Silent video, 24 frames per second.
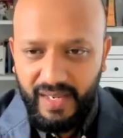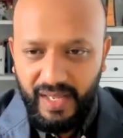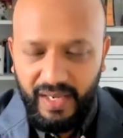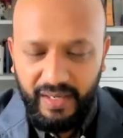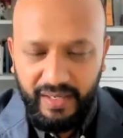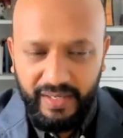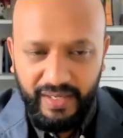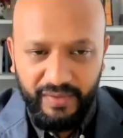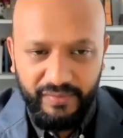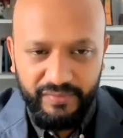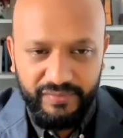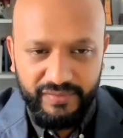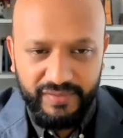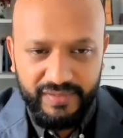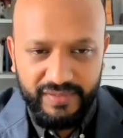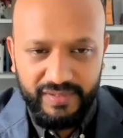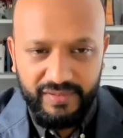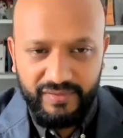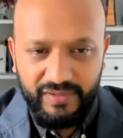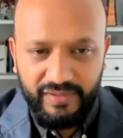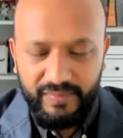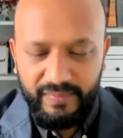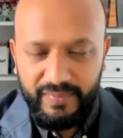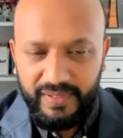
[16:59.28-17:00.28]
Our health
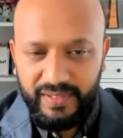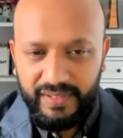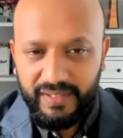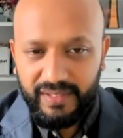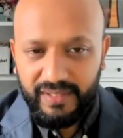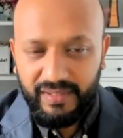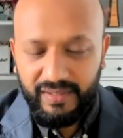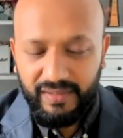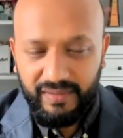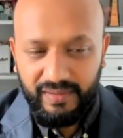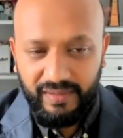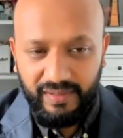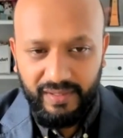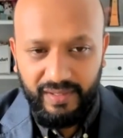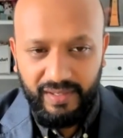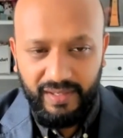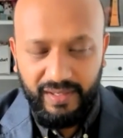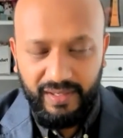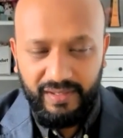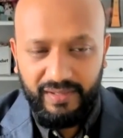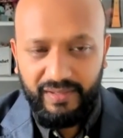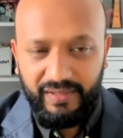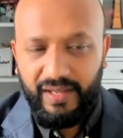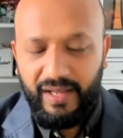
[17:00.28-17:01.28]
started crumbling.
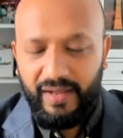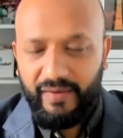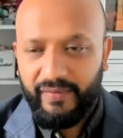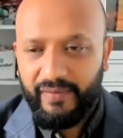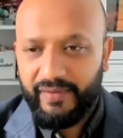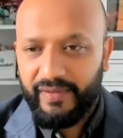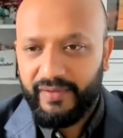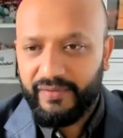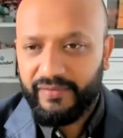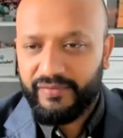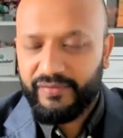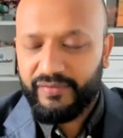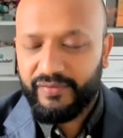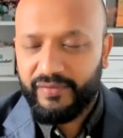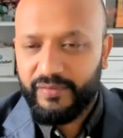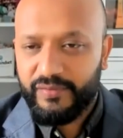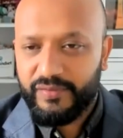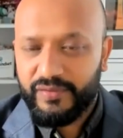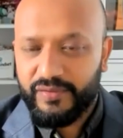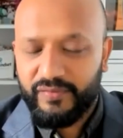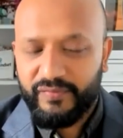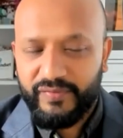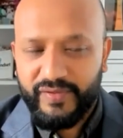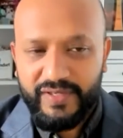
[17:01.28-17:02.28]
Our
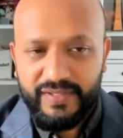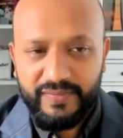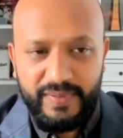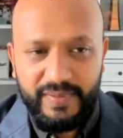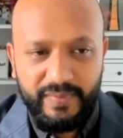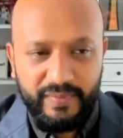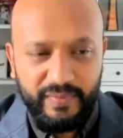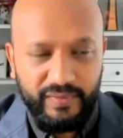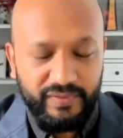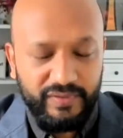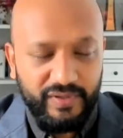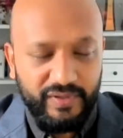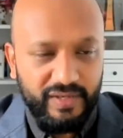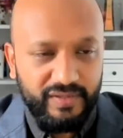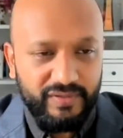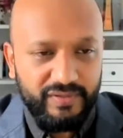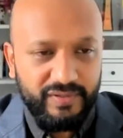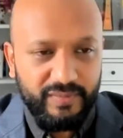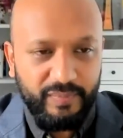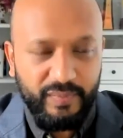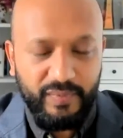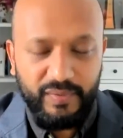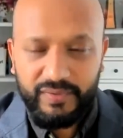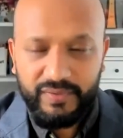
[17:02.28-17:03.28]
social friends, people were trying to
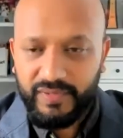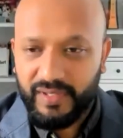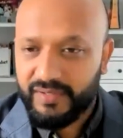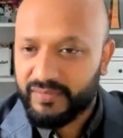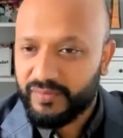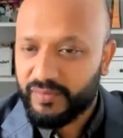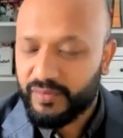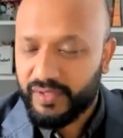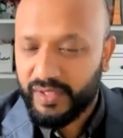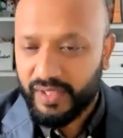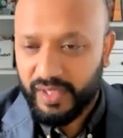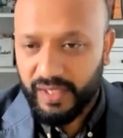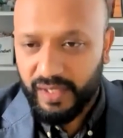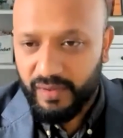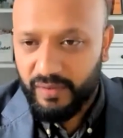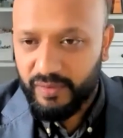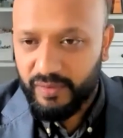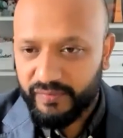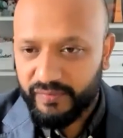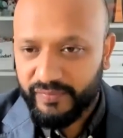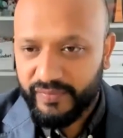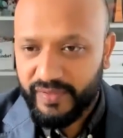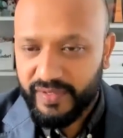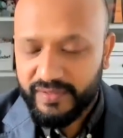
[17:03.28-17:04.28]
support us, couldn't get
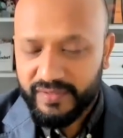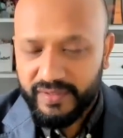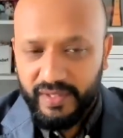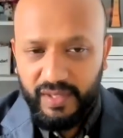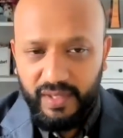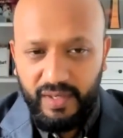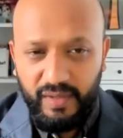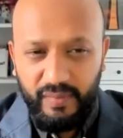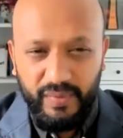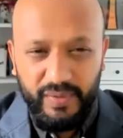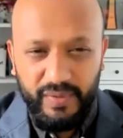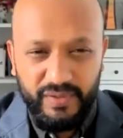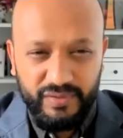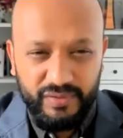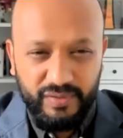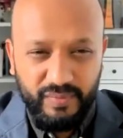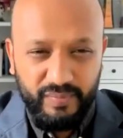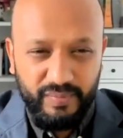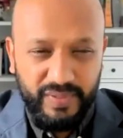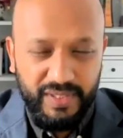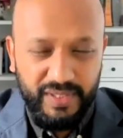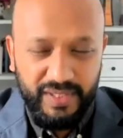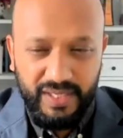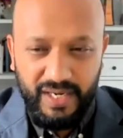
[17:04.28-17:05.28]
of us. We just
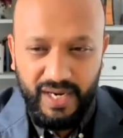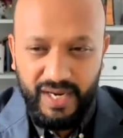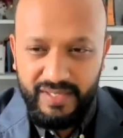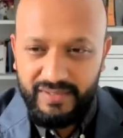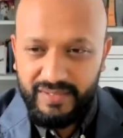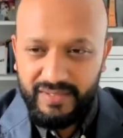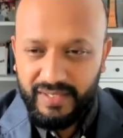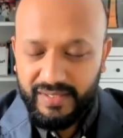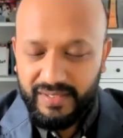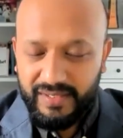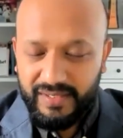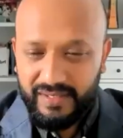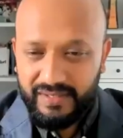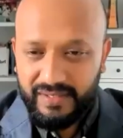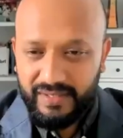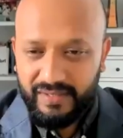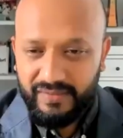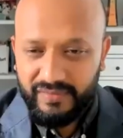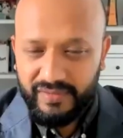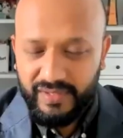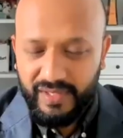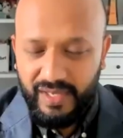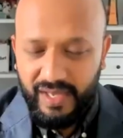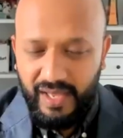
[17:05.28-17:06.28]
completely isolated
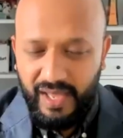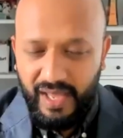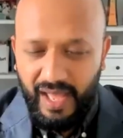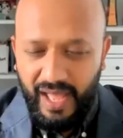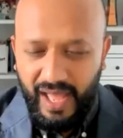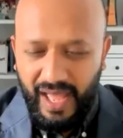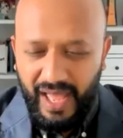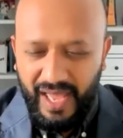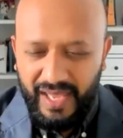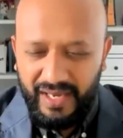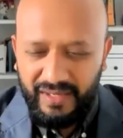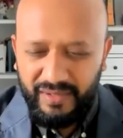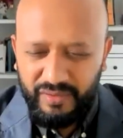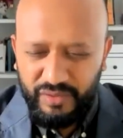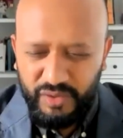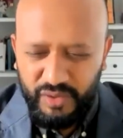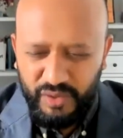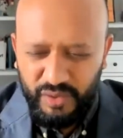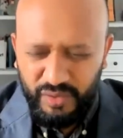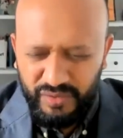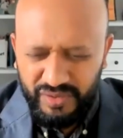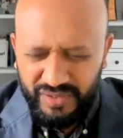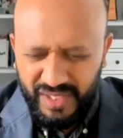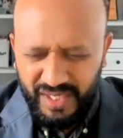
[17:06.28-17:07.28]
ourselves. And
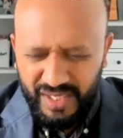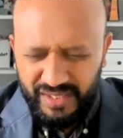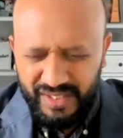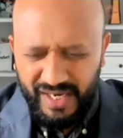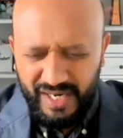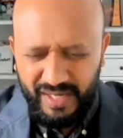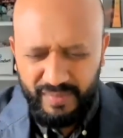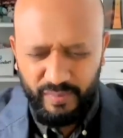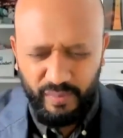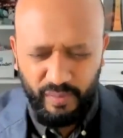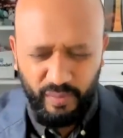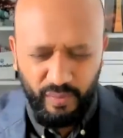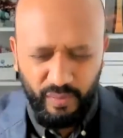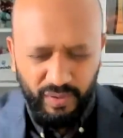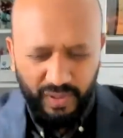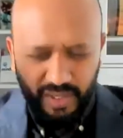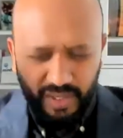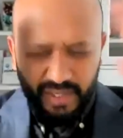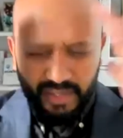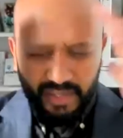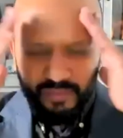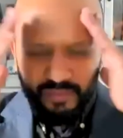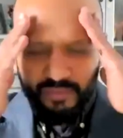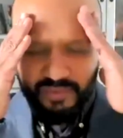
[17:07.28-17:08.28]
during that time, all
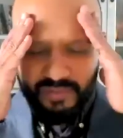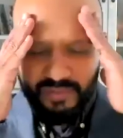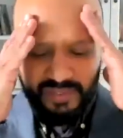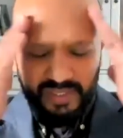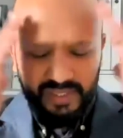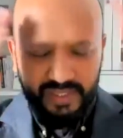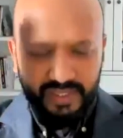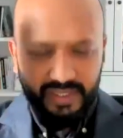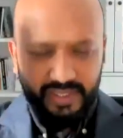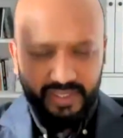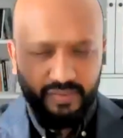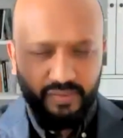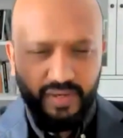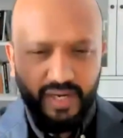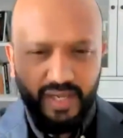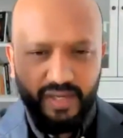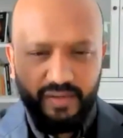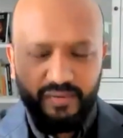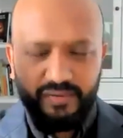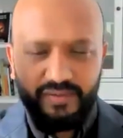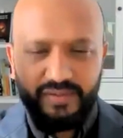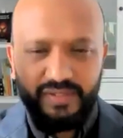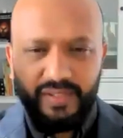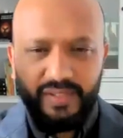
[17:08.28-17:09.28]
I could see
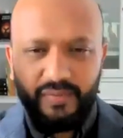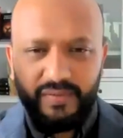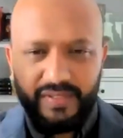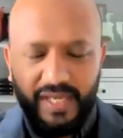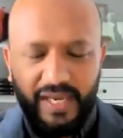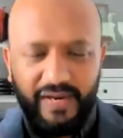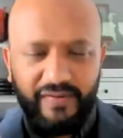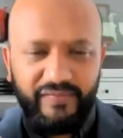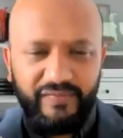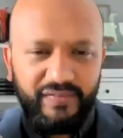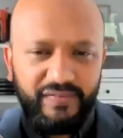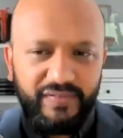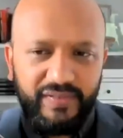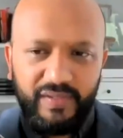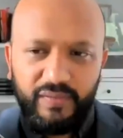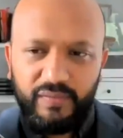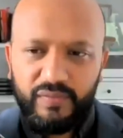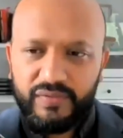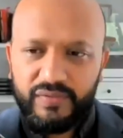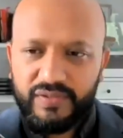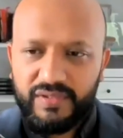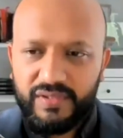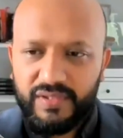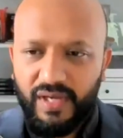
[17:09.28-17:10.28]
was everything
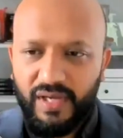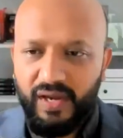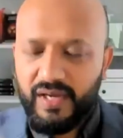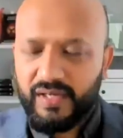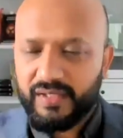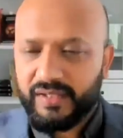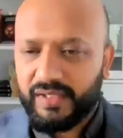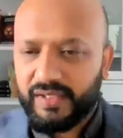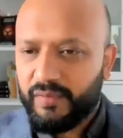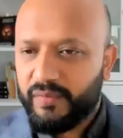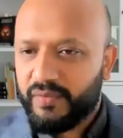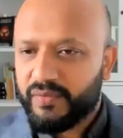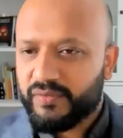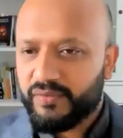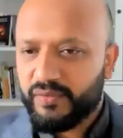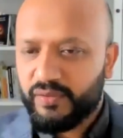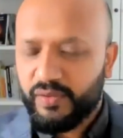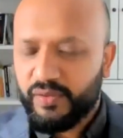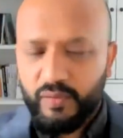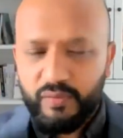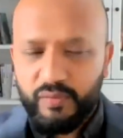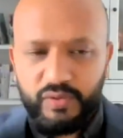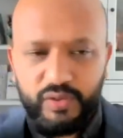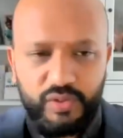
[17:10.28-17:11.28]
was dark. There was
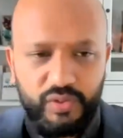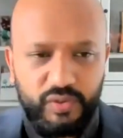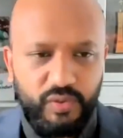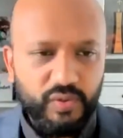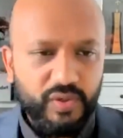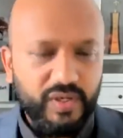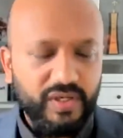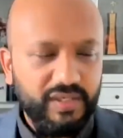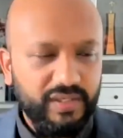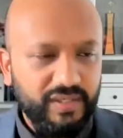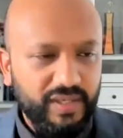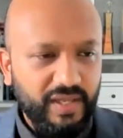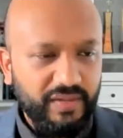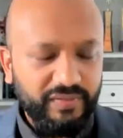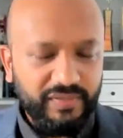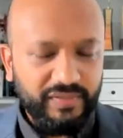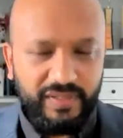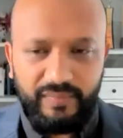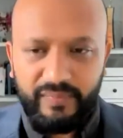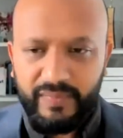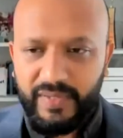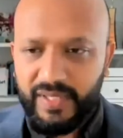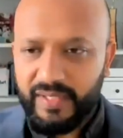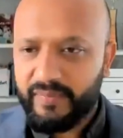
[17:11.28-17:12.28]
no joy.
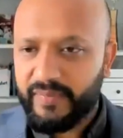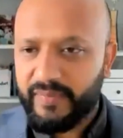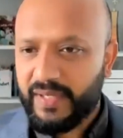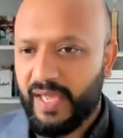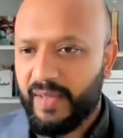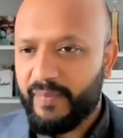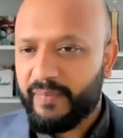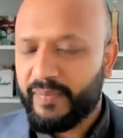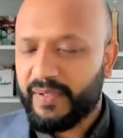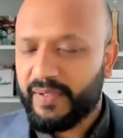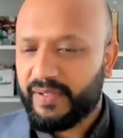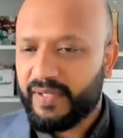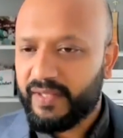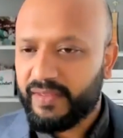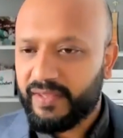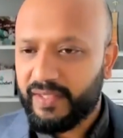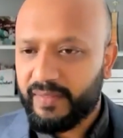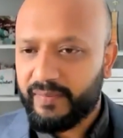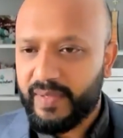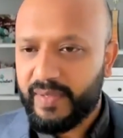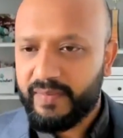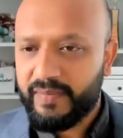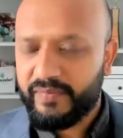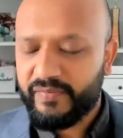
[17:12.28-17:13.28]
Nothing made me happy.
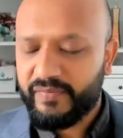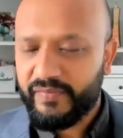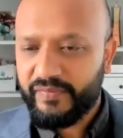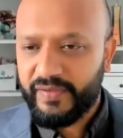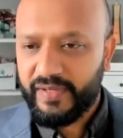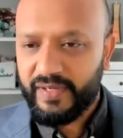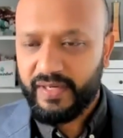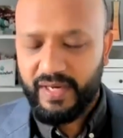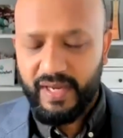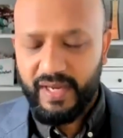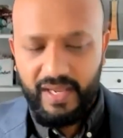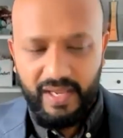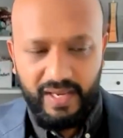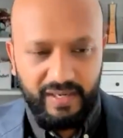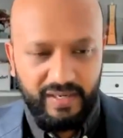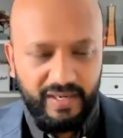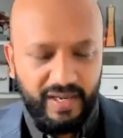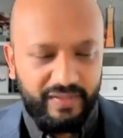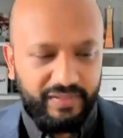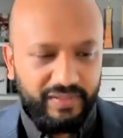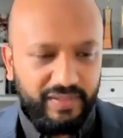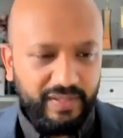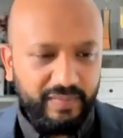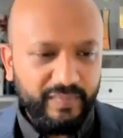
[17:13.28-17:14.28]
Nothing made me fulfilled.
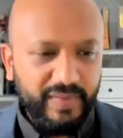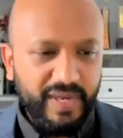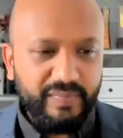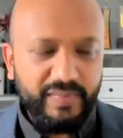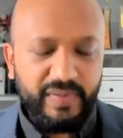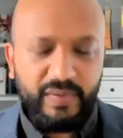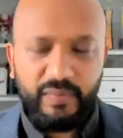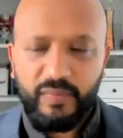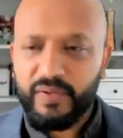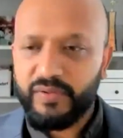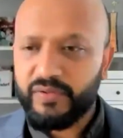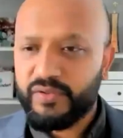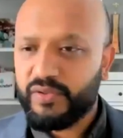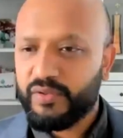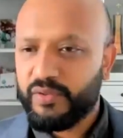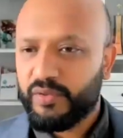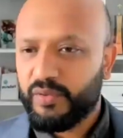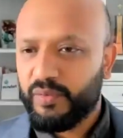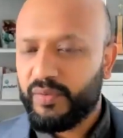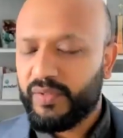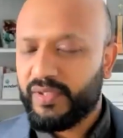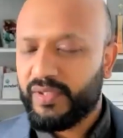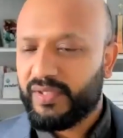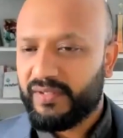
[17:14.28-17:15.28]
Nothing made me want to
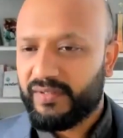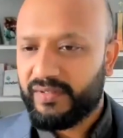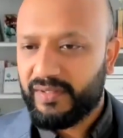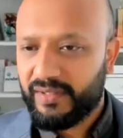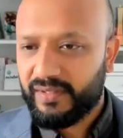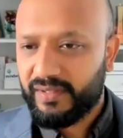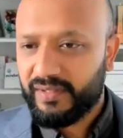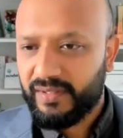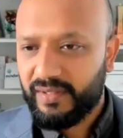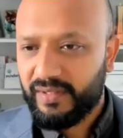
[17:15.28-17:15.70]
do anything.